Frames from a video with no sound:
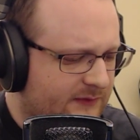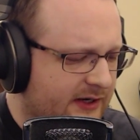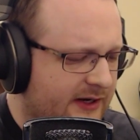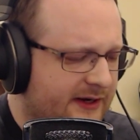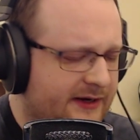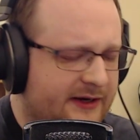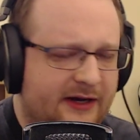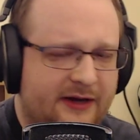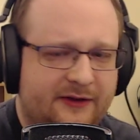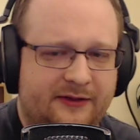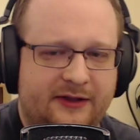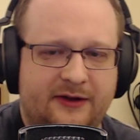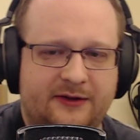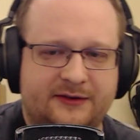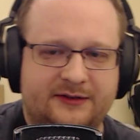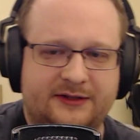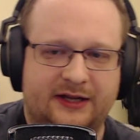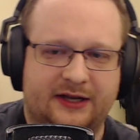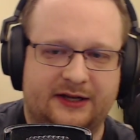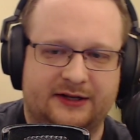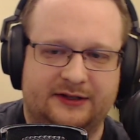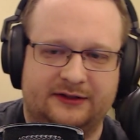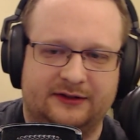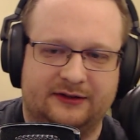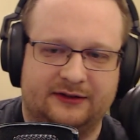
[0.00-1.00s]
and how that was
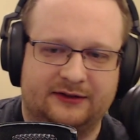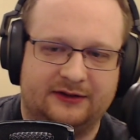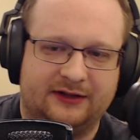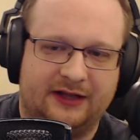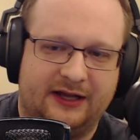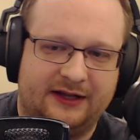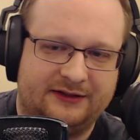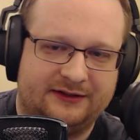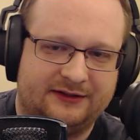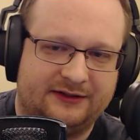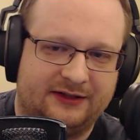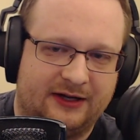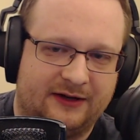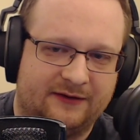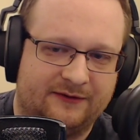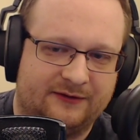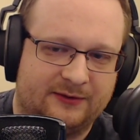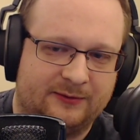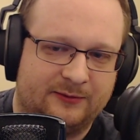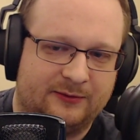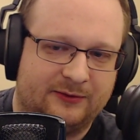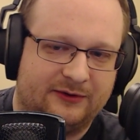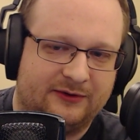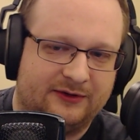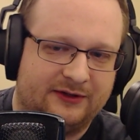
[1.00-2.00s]
actually less
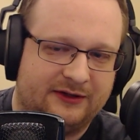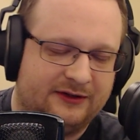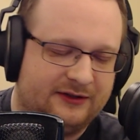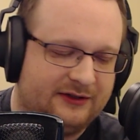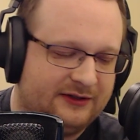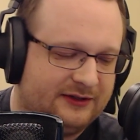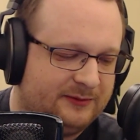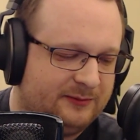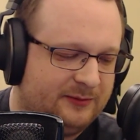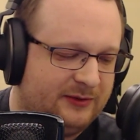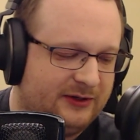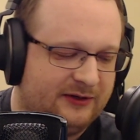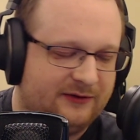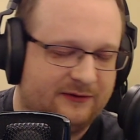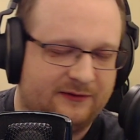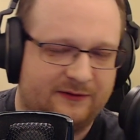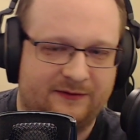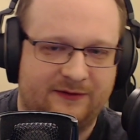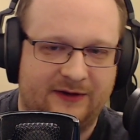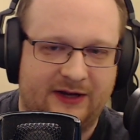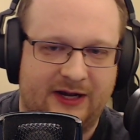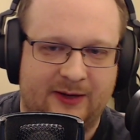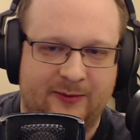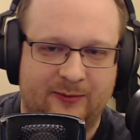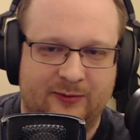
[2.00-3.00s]
comfortable than this being
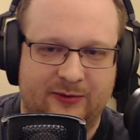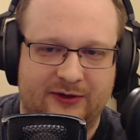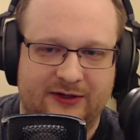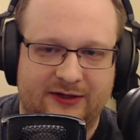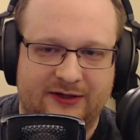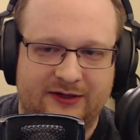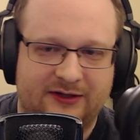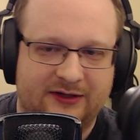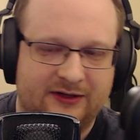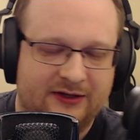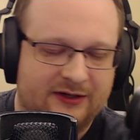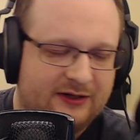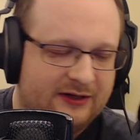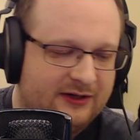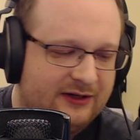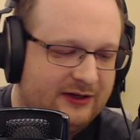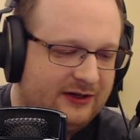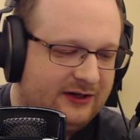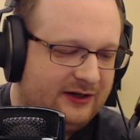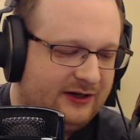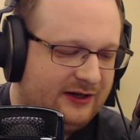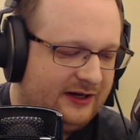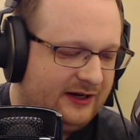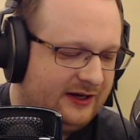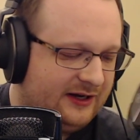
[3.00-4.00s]
fabric.
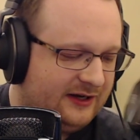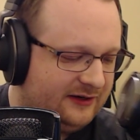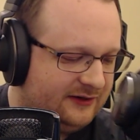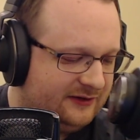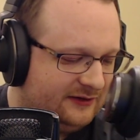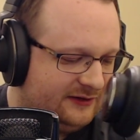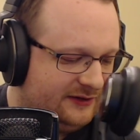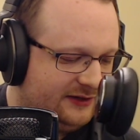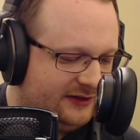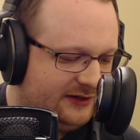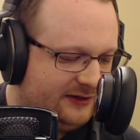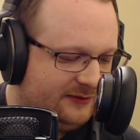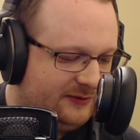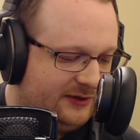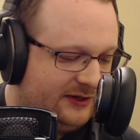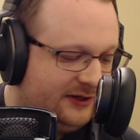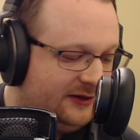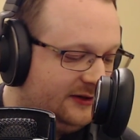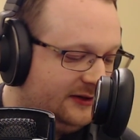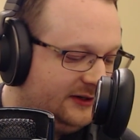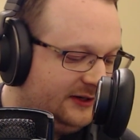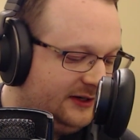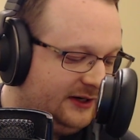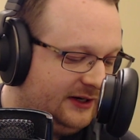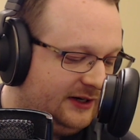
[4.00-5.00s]
And uh,
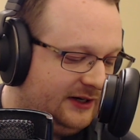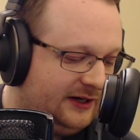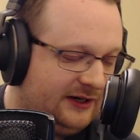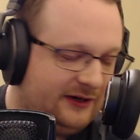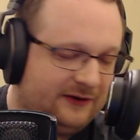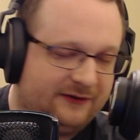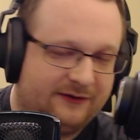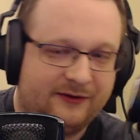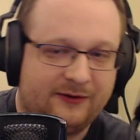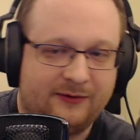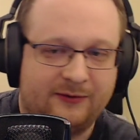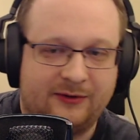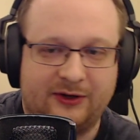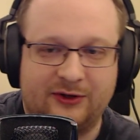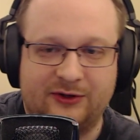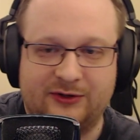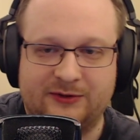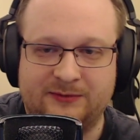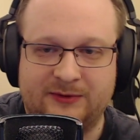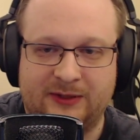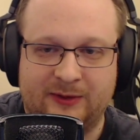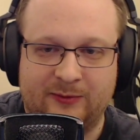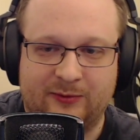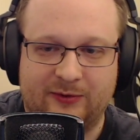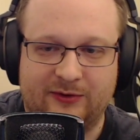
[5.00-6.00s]
well, if you're one of
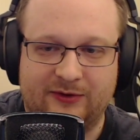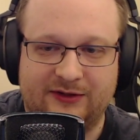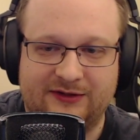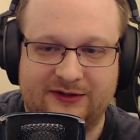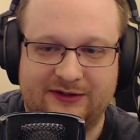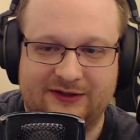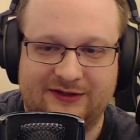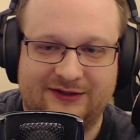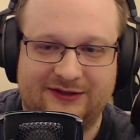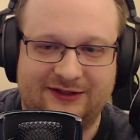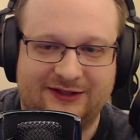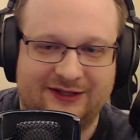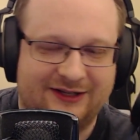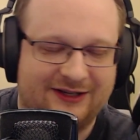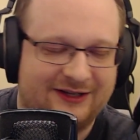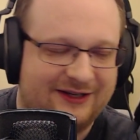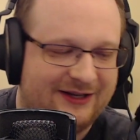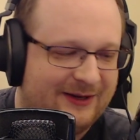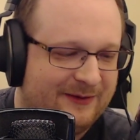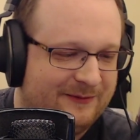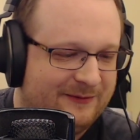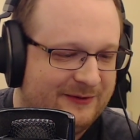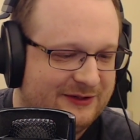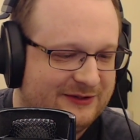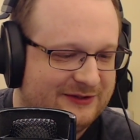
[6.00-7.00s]
those people, this is
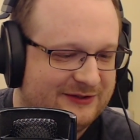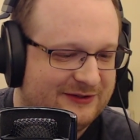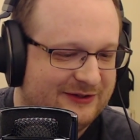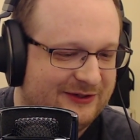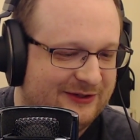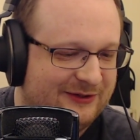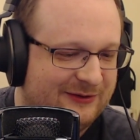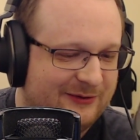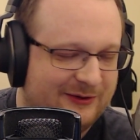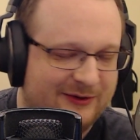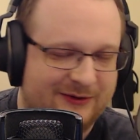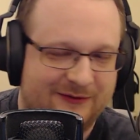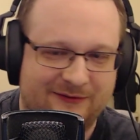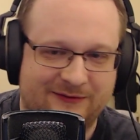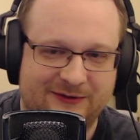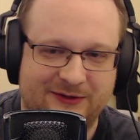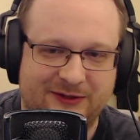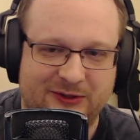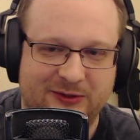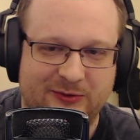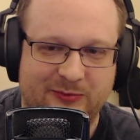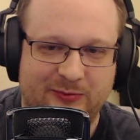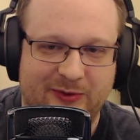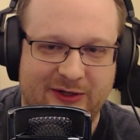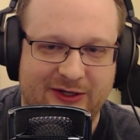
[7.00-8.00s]
obviously going to
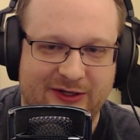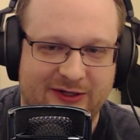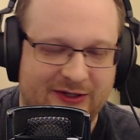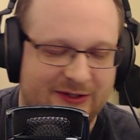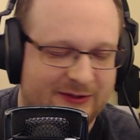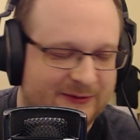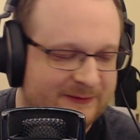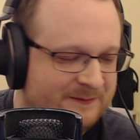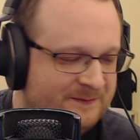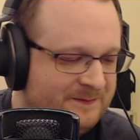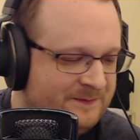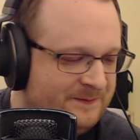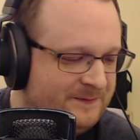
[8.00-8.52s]
fit you better.